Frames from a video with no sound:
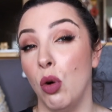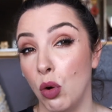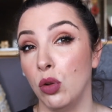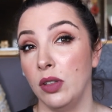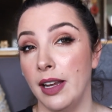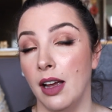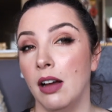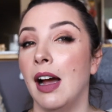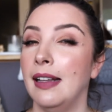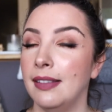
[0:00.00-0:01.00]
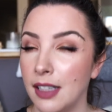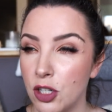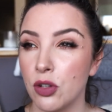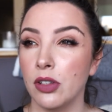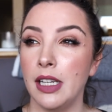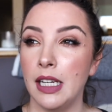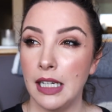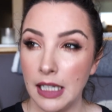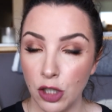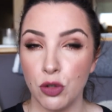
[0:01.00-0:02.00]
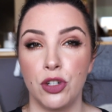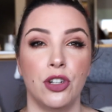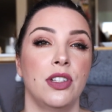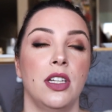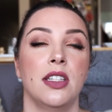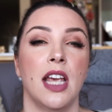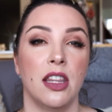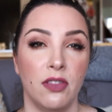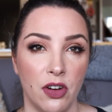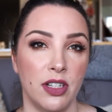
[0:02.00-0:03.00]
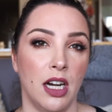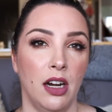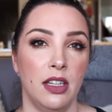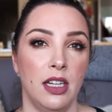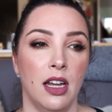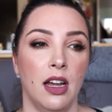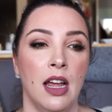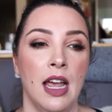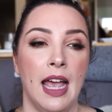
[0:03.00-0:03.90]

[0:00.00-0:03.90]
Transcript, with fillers: all year. I literally introduced this at the very start of the year,